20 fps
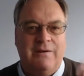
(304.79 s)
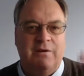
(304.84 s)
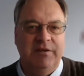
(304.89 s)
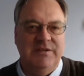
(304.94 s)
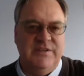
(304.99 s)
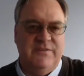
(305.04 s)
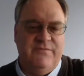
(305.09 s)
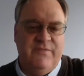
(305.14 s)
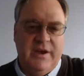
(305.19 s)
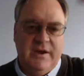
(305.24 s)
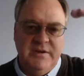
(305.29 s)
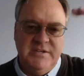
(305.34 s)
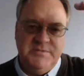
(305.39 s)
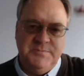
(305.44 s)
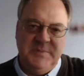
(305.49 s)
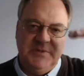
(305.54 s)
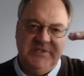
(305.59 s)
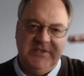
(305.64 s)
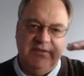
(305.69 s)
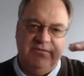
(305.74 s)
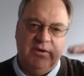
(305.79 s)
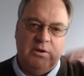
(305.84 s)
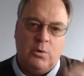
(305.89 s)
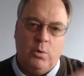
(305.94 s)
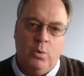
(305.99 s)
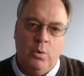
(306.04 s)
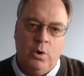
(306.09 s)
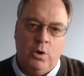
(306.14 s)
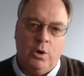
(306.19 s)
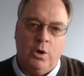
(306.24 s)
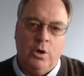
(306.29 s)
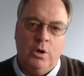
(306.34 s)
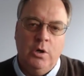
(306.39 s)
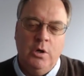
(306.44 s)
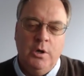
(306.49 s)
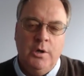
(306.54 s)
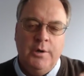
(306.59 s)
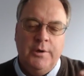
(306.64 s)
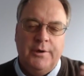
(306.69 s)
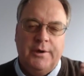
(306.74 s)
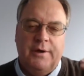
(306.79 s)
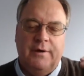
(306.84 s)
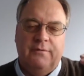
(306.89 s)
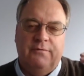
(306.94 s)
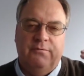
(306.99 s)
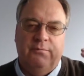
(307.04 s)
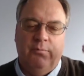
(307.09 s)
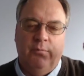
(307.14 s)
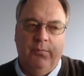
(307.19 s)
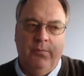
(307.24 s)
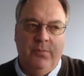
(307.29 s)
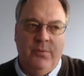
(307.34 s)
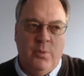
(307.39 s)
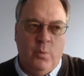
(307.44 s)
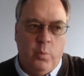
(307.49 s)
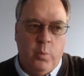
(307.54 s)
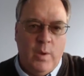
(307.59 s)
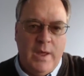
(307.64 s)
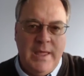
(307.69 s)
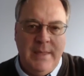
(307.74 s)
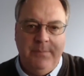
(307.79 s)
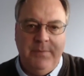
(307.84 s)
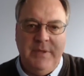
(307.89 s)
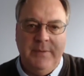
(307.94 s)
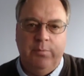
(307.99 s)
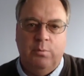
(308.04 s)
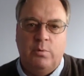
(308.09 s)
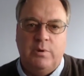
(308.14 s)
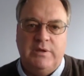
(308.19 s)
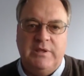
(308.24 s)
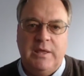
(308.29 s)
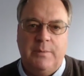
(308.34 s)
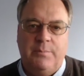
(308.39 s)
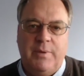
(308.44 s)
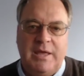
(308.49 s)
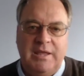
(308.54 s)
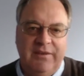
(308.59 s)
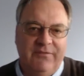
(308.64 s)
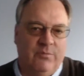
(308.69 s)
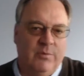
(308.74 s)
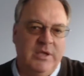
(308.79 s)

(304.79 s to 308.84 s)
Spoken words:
There is a very specific order of the way people would get paid.